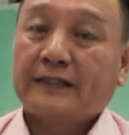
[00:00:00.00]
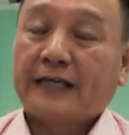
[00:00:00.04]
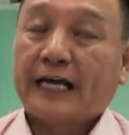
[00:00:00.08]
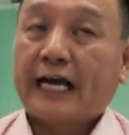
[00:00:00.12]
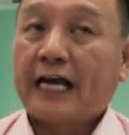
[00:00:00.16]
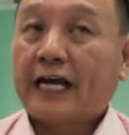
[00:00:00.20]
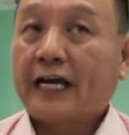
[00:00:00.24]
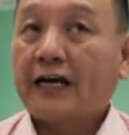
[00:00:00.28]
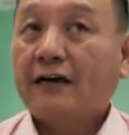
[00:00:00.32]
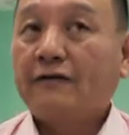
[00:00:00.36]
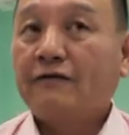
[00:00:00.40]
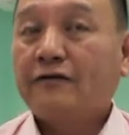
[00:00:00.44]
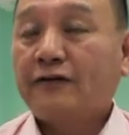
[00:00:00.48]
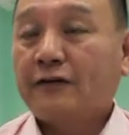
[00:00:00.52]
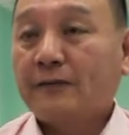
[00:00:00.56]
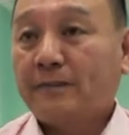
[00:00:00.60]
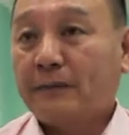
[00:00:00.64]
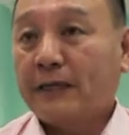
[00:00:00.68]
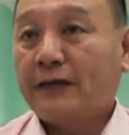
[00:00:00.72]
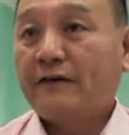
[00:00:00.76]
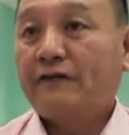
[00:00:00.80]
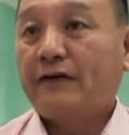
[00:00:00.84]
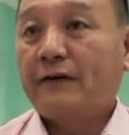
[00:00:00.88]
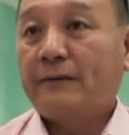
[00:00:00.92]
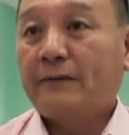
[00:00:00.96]
I come from a
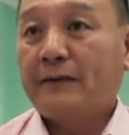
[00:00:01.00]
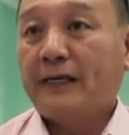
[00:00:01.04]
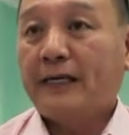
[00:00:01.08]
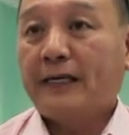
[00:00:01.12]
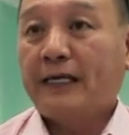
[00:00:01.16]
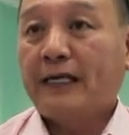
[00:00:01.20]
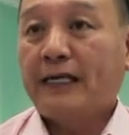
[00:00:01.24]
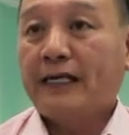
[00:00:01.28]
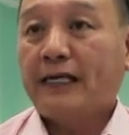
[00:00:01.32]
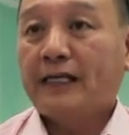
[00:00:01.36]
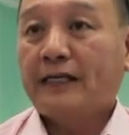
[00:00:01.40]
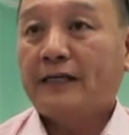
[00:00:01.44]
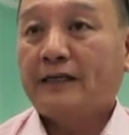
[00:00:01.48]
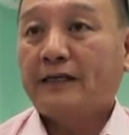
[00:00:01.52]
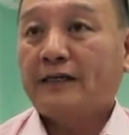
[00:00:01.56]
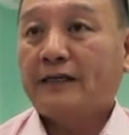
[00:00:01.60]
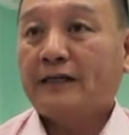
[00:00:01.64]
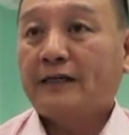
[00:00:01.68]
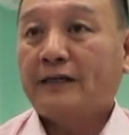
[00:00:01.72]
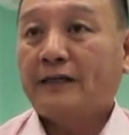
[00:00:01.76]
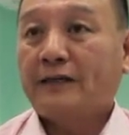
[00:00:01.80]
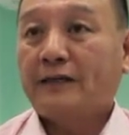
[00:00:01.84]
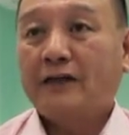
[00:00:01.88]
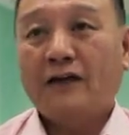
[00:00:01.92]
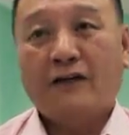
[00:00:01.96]
big family,
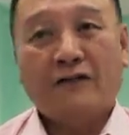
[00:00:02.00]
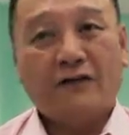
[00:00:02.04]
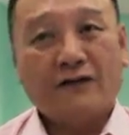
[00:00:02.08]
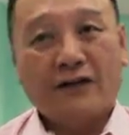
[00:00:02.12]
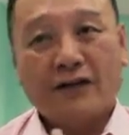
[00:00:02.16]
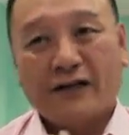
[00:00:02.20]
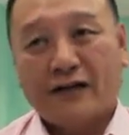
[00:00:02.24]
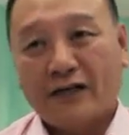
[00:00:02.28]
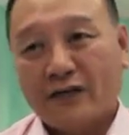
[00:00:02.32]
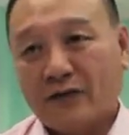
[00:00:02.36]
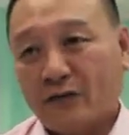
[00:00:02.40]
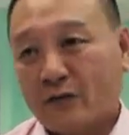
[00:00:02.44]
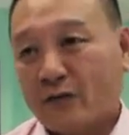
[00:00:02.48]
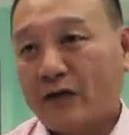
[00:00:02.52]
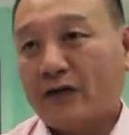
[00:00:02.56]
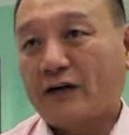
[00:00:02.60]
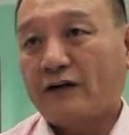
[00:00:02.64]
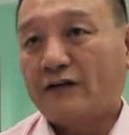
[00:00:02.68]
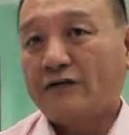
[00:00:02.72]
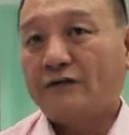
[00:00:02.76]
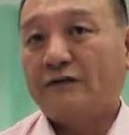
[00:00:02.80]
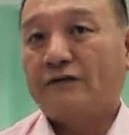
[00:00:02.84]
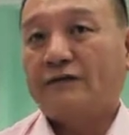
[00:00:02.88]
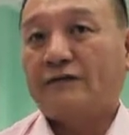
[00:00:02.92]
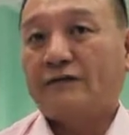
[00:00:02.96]
not very
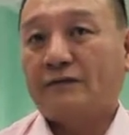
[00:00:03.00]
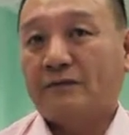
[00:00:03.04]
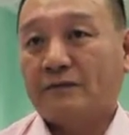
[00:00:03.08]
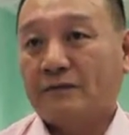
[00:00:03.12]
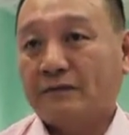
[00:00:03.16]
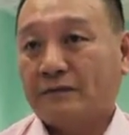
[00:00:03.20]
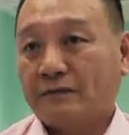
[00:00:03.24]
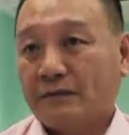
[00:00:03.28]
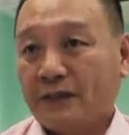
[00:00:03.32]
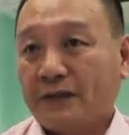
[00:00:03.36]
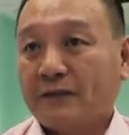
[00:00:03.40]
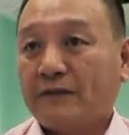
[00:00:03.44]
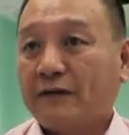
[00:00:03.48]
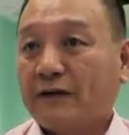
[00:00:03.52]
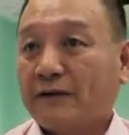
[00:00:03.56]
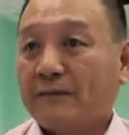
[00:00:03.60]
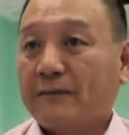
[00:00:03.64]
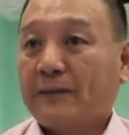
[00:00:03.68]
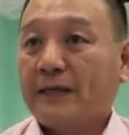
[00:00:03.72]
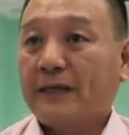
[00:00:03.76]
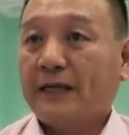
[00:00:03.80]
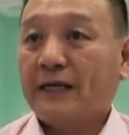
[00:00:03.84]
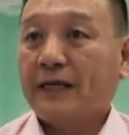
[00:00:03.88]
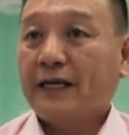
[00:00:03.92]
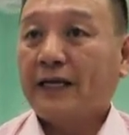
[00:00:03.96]
well big
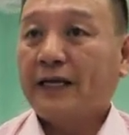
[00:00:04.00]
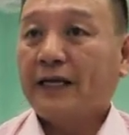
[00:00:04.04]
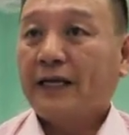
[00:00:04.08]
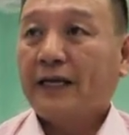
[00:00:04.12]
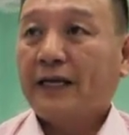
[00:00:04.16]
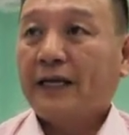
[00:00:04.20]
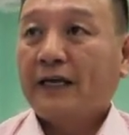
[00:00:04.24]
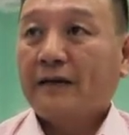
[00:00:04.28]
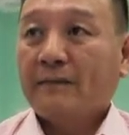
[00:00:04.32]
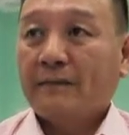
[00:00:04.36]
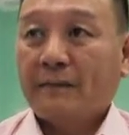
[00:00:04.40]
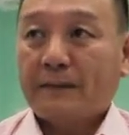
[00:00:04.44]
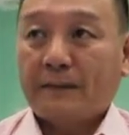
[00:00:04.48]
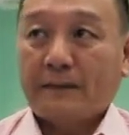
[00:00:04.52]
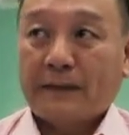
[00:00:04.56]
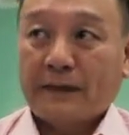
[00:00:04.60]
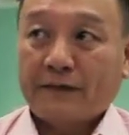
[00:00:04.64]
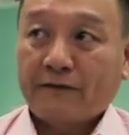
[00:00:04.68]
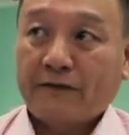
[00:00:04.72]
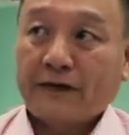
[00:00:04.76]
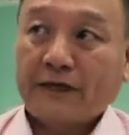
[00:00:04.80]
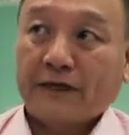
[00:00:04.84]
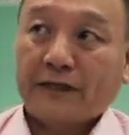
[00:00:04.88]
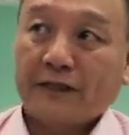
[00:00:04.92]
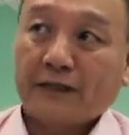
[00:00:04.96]
family, but my
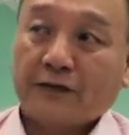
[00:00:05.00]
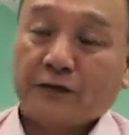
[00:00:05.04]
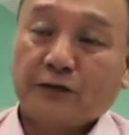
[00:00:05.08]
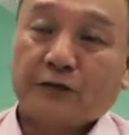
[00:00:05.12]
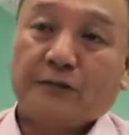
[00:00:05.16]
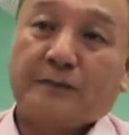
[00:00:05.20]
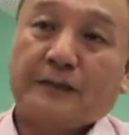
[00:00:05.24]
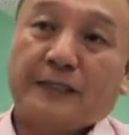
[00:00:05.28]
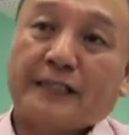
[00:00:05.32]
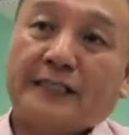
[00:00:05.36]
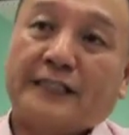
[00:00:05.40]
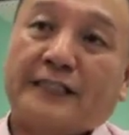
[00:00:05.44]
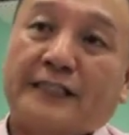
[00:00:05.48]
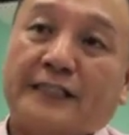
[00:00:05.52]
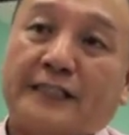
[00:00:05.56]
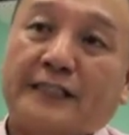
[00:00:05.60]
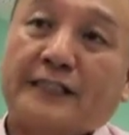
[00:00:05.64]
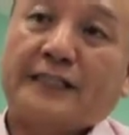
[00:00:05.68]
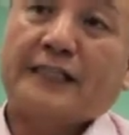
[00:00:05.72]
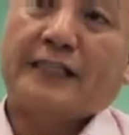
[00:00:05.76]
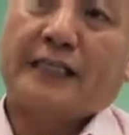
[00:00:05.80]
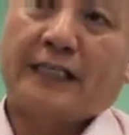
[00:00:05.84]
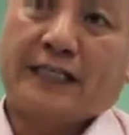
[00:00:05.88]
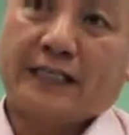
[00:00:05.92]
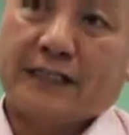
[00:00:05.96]
father do
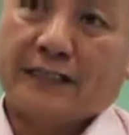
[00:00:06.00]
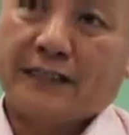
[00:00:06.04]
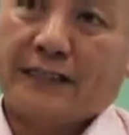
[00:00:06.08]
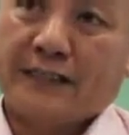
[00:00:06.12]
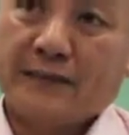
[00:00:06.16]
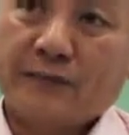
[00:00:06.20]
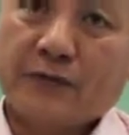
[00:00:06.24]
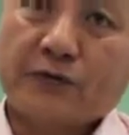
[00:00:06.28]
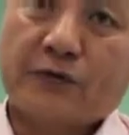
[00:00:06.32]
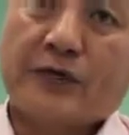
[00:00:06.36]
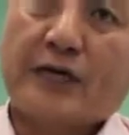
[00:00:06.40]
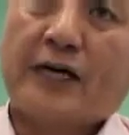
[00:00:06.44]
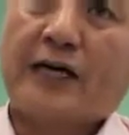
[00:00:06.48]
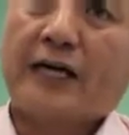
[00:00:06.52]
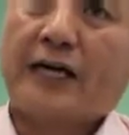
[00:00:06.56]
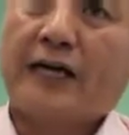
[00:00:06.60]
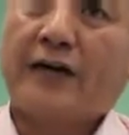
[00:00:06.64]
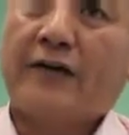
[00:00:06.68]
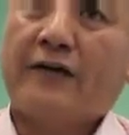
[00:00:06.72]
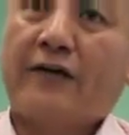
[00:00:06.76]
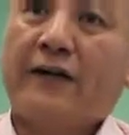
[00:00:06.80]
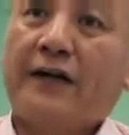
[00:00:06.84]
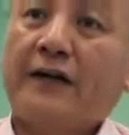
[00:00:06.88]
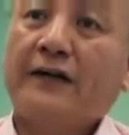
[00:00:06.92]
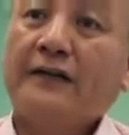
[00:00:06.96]
business in Lim Chu Kang
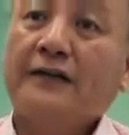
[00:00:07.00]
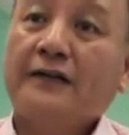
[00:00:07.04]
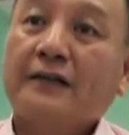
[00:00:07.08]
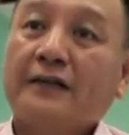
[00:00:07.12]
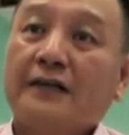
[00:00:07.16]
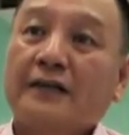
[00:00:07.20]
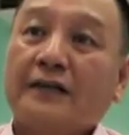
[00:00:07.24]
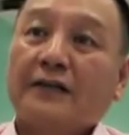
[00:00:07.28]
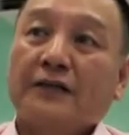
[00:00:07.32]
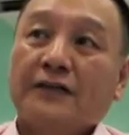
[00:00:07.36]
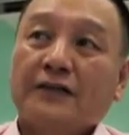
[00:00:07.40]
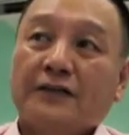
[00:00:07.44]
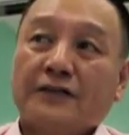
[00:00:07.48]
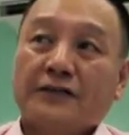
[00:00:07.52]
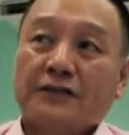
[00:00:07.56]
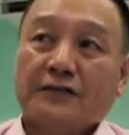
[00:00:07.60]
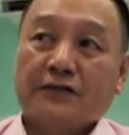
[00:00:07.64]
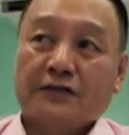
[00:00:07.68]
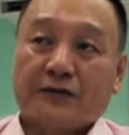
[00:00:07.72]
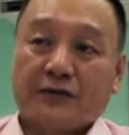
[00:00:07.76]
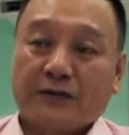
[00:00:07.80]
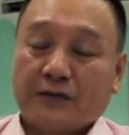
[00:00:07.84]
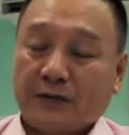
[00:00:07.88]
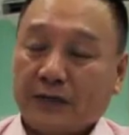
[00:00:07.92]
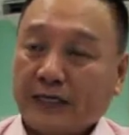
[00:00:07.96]
area. So
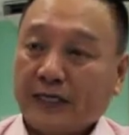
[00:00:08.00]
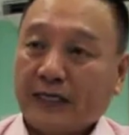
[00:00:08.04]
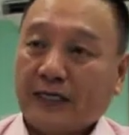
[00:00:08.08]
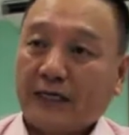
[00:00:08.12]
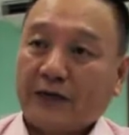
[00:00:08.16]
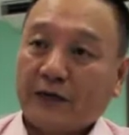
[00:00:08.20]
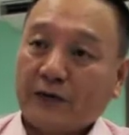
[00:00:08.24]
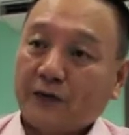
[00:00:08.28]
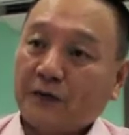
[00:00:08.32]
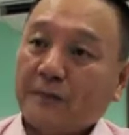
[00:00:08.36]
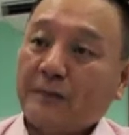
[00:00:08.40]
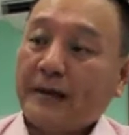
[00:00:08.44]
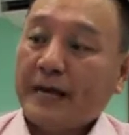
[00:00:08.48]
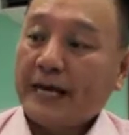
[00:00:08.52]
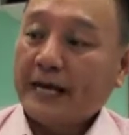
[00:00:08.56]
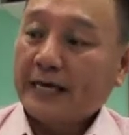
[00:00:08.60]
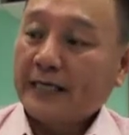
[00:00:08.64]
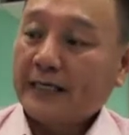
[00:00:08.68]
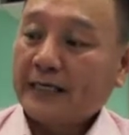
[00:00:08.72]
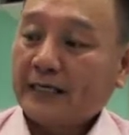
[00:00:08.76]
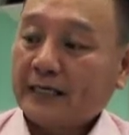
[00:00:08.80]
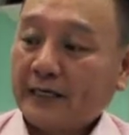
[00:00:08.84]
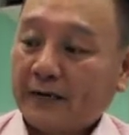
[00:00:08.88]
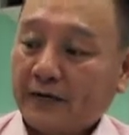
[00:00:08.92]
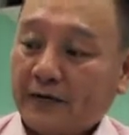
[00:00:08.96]
when I go back,
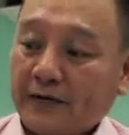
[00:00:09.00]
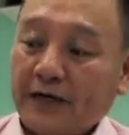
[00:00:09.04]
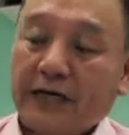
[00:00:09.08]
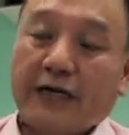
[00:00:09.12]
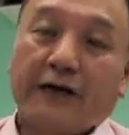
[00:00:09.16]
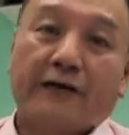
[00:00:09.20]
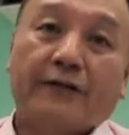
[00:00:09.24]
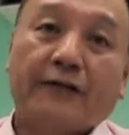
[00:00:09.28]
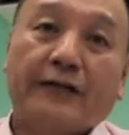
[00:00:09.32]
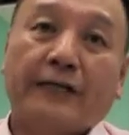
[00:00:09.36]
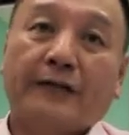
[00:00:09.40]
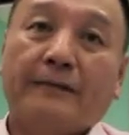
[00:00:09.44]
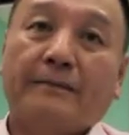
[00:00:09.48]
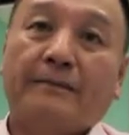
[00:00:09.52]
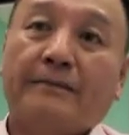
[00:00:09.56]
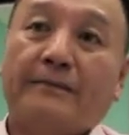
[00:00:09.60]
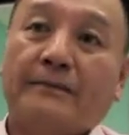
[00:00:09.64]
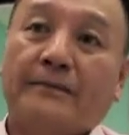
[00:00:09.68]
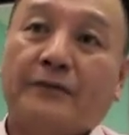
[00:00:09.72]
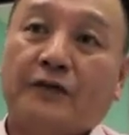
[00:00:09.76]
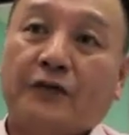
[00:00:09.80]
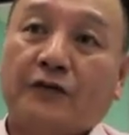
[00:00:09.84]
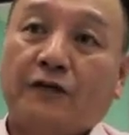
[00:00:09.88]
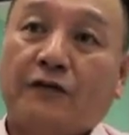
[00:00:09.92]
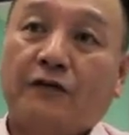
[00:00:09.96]
I will help him
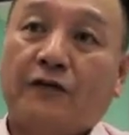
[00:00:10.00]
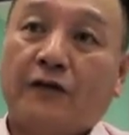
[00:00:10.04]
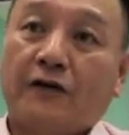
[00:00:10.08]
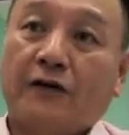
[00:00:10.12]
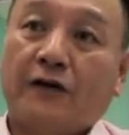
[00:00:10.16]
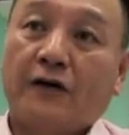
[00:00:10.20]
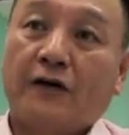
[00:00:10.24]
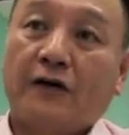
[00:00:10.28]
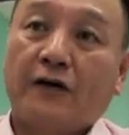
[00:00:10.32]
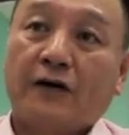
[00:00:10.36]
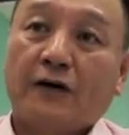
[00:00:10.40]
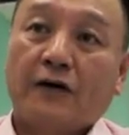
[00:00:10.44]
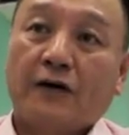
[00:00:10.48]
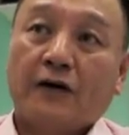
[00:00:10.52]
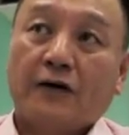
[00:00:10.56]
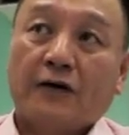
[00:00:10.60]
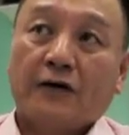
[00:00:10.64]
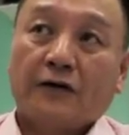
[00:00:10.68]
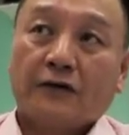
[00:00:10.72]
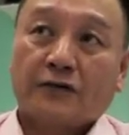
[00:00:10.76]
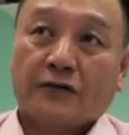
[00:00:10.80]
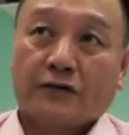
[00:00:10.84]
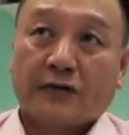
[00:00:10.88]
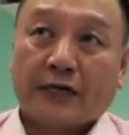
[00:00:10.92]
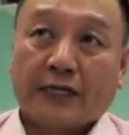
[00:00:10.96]
overall.
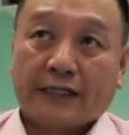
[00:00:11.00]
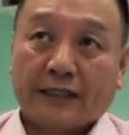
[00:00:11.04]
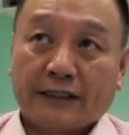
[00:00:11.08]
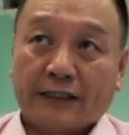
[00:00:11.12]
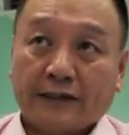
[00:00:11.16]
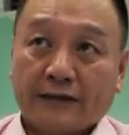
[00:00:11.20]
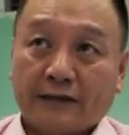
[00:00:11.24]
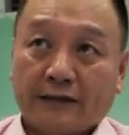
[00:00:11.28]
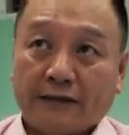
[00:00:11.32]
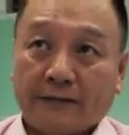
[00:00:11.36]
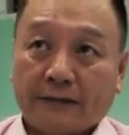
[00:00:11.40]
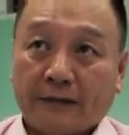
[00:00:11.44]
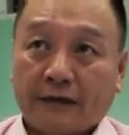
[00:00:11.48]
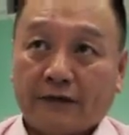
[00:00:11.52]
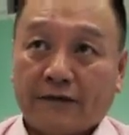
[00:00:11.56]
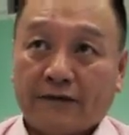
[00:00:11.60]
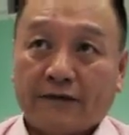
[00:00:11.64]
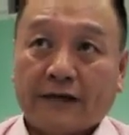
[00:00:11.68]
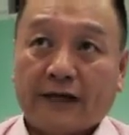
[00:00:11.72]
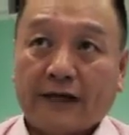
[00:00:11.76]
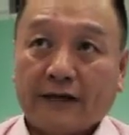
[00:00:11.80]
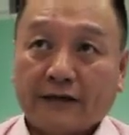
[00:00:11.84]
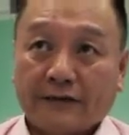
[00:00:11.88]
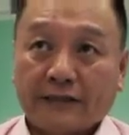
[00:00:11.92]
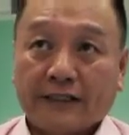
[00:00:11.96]
So until about
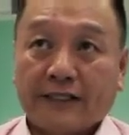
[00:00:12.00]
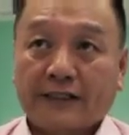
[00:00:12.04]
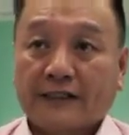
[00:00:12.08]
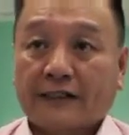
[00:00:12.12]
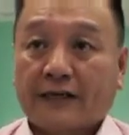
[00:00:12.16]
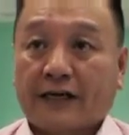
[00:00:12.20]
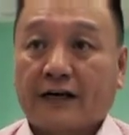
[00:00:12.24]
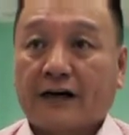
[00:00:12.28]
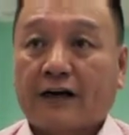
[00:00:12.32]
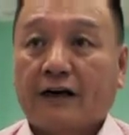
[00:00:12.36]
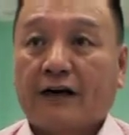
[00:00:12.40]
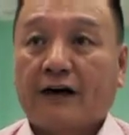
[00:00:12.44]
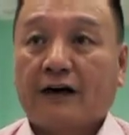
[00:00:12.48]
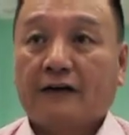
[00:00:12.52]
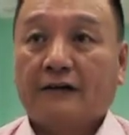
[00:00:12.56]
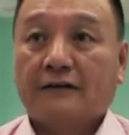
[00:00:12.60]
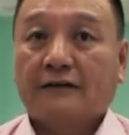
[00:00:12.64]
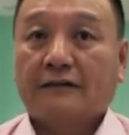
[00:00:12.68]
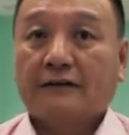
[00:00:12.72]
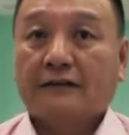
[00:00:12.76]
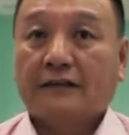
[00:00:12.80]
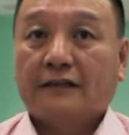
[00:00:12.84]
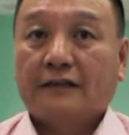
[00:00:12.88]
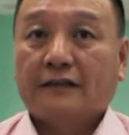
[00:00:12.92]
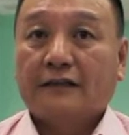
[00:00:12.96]
5 or 6 o'clock,
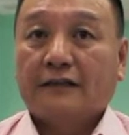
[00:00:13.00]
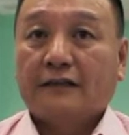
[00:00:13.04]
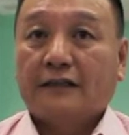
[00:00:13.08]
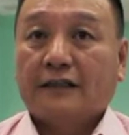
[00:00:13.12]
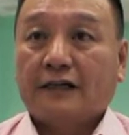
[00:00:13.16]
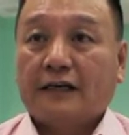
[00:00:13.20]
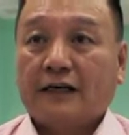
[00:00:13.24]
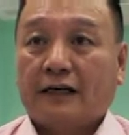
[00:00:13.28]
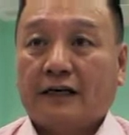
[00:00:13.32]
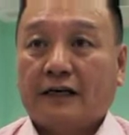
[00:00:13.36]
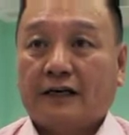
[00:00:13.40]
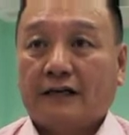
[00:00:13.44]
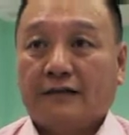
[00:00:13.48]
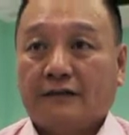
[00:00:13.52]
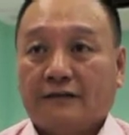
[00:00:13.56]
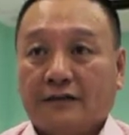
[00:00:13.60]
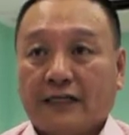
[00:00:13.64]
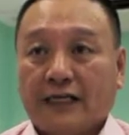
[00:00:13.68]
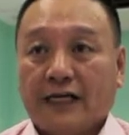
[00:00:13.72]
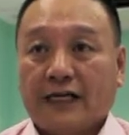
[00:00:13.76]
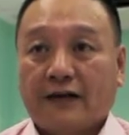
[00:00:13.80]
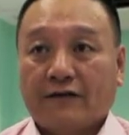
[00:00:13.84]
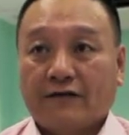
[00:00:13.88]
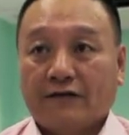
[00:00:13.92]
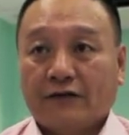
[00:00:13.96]
we
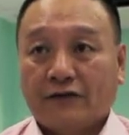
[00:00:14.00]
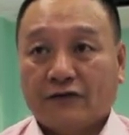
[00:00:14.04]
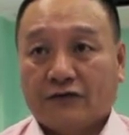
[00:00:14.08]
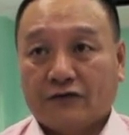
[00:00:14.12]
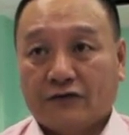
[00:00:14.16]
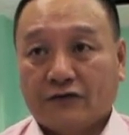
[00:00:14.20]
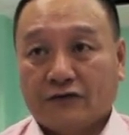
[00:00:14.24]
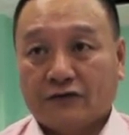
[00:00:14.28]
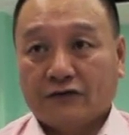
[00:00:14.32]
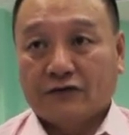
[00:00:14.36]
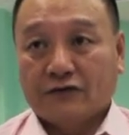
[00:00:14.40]
have to